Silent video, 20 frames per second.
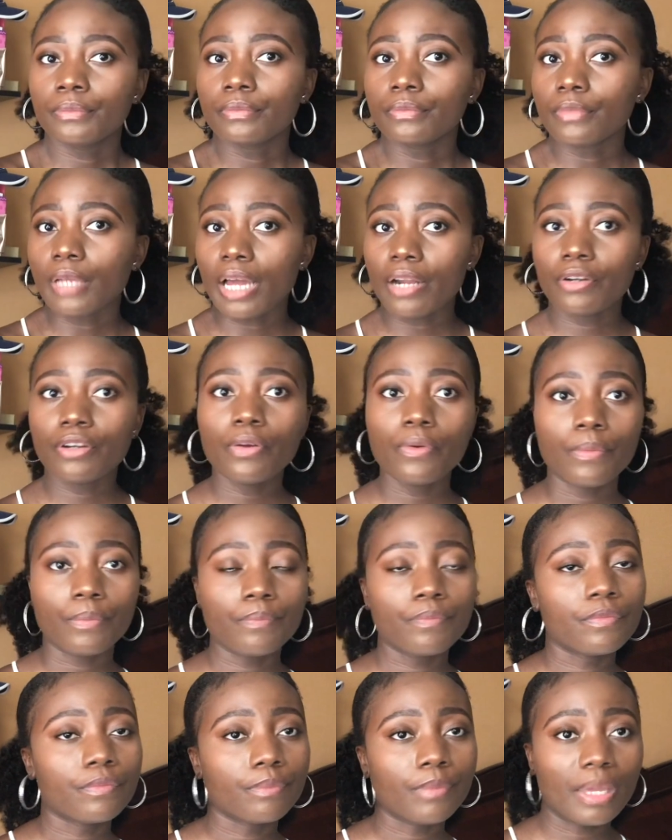I don't know,
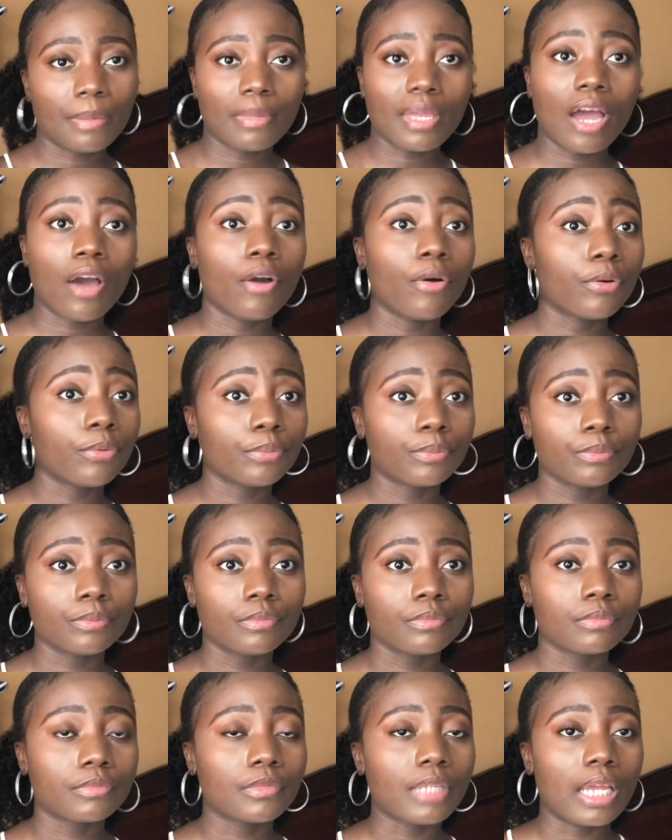maybe I'll
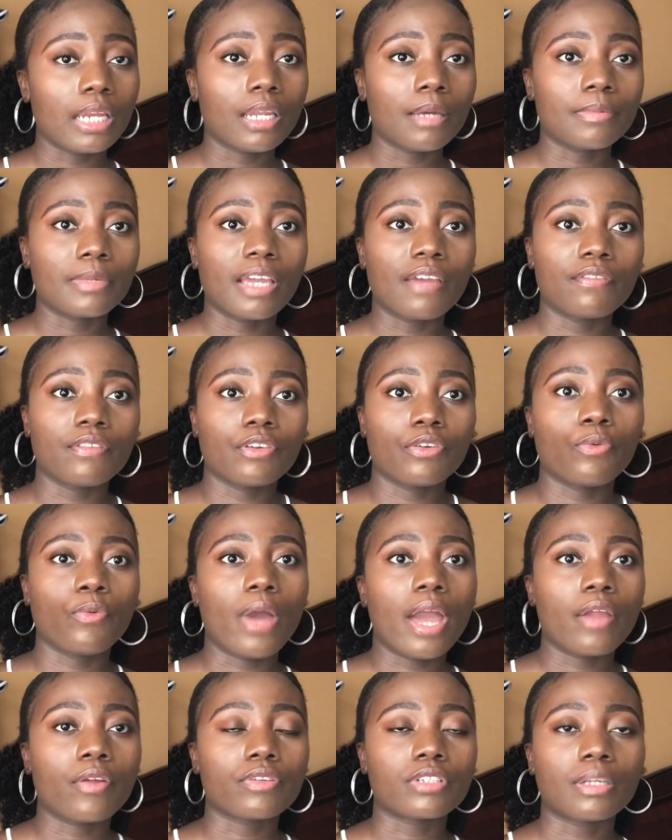end up giving it
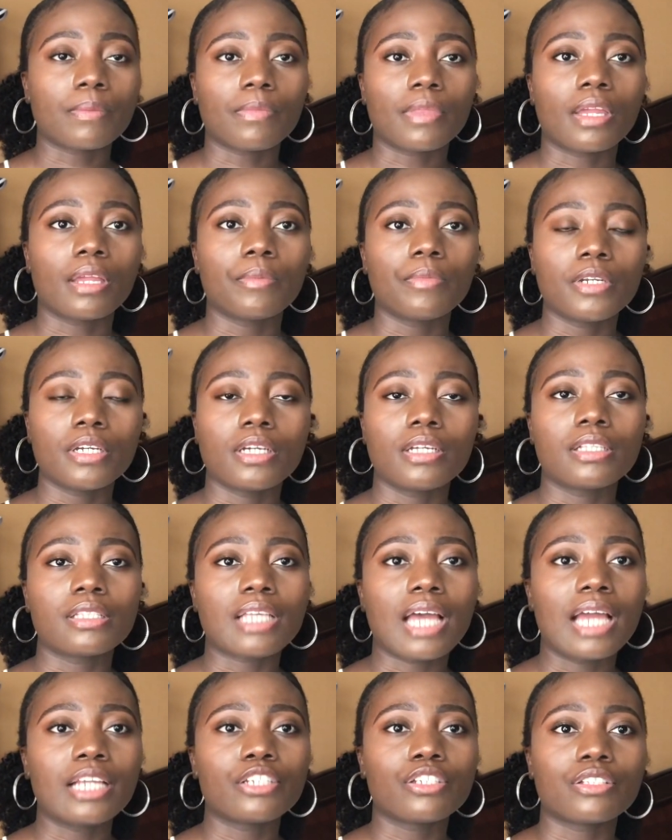away or something, because
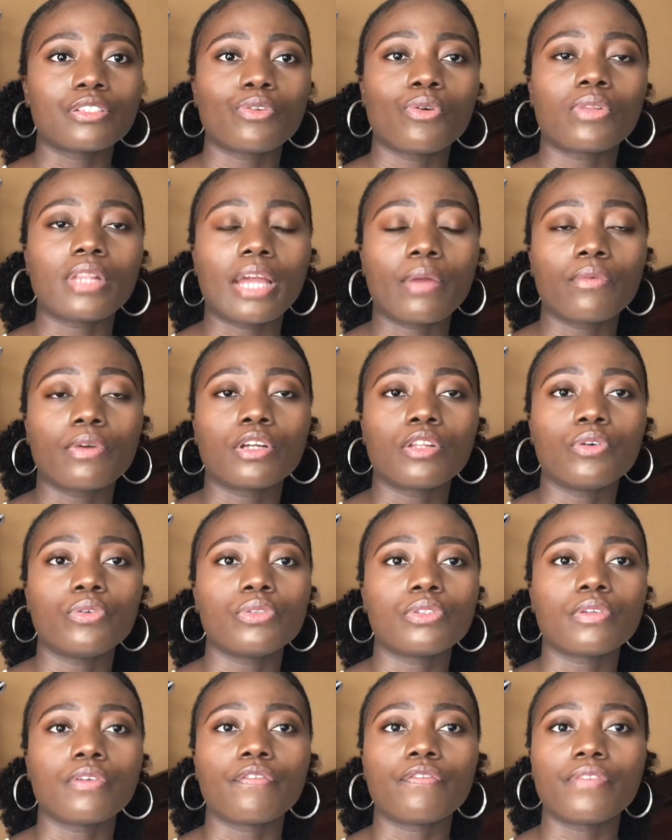I just don't like when
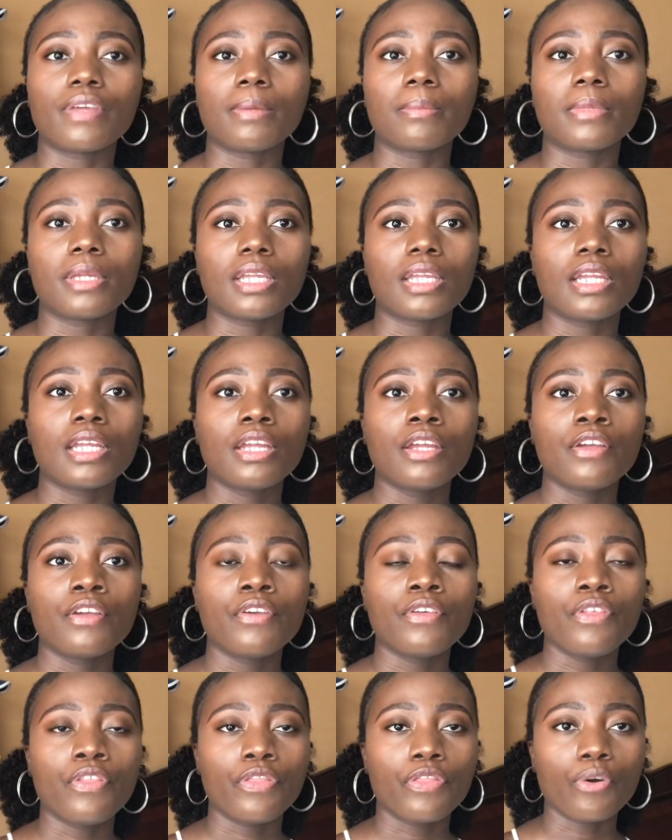clothes don't fit me
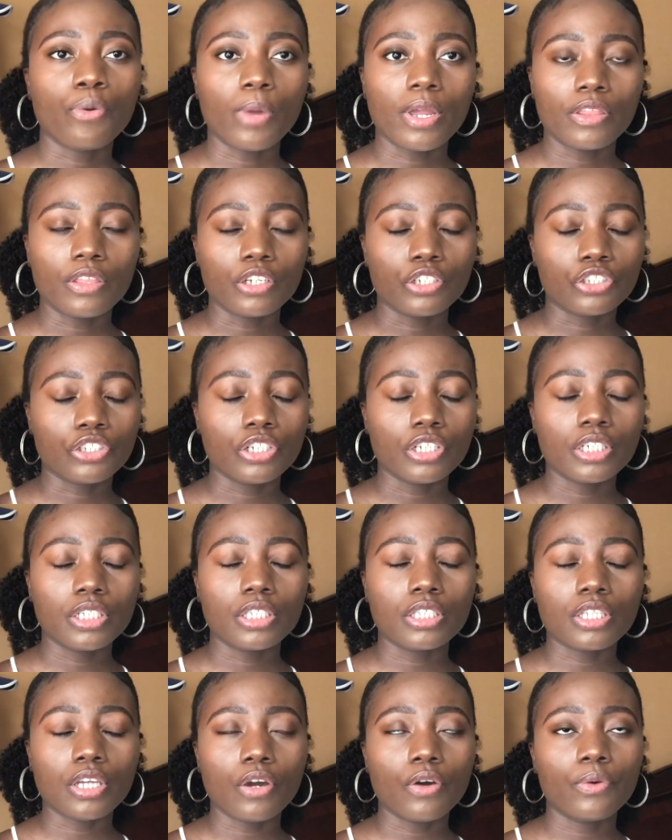the way they should.
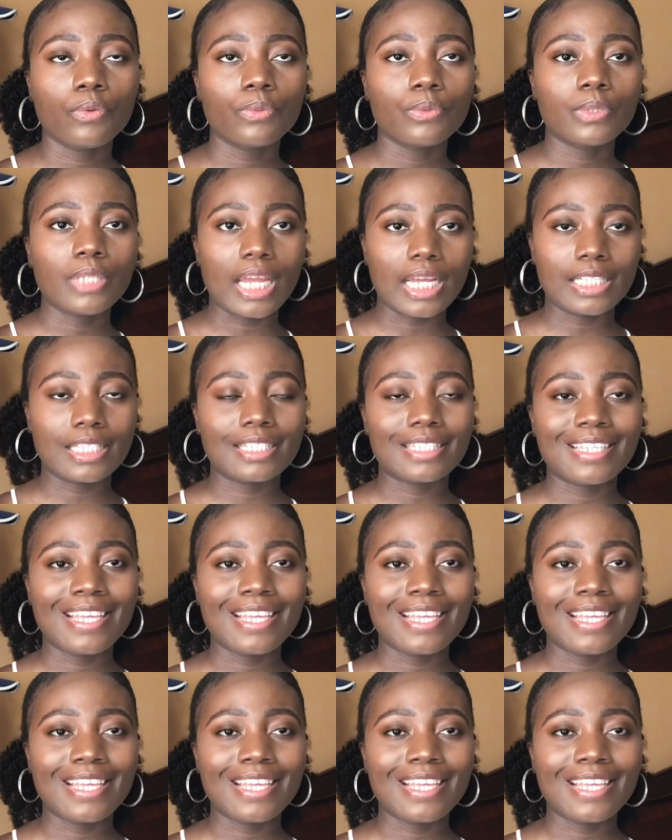So yes.